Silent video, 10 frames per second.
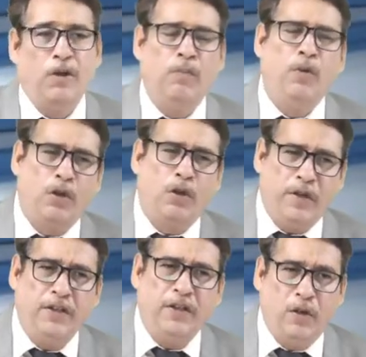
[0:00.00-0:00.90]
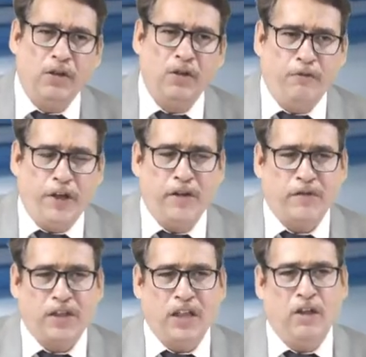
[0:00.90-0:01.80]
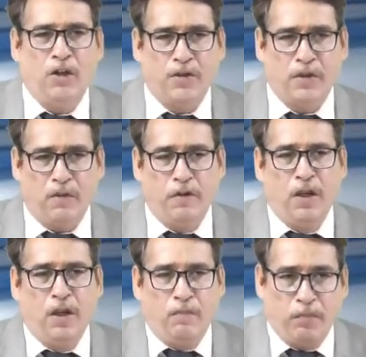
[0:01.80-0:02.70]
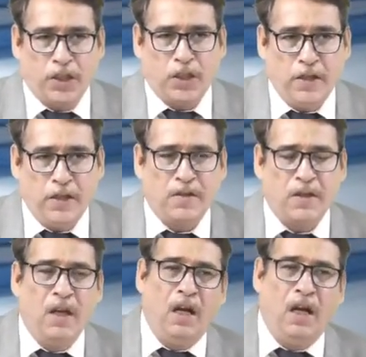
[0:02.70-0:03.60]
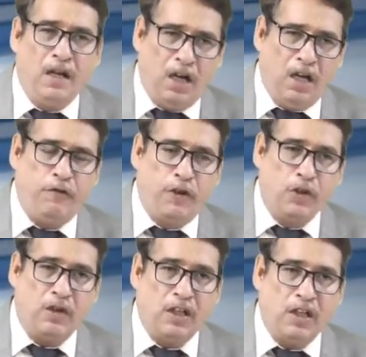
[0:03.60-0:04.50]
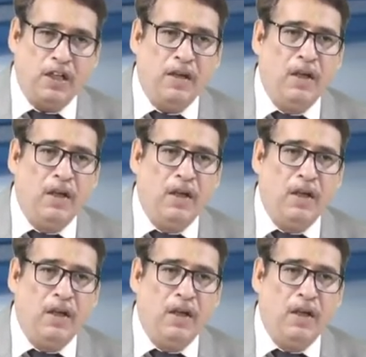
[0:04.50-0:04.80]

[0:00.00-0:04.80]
Moreover, in the module, we have seen lots of misprints and unfortunately,